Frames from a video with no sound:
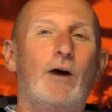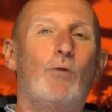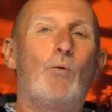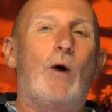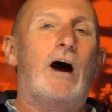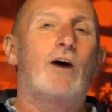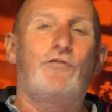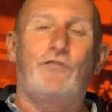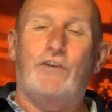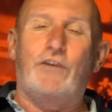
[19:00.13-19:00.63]
a
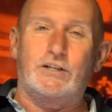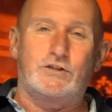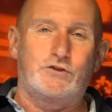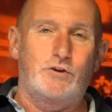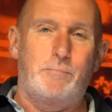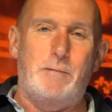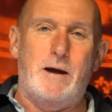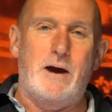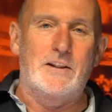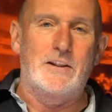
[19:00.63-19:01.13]
wow factor
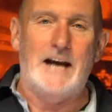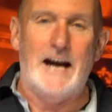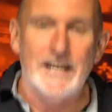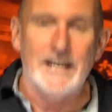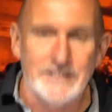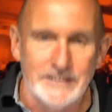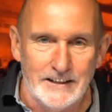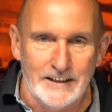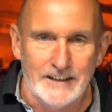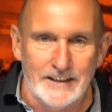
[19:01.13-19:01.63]
about that,
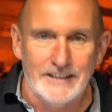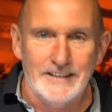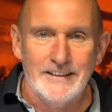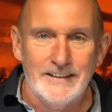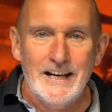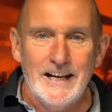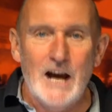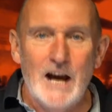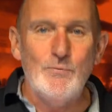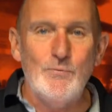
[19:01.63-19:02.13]
hasn't there?
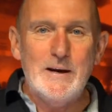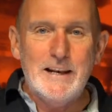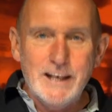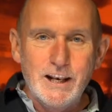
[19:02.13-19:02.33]
Have we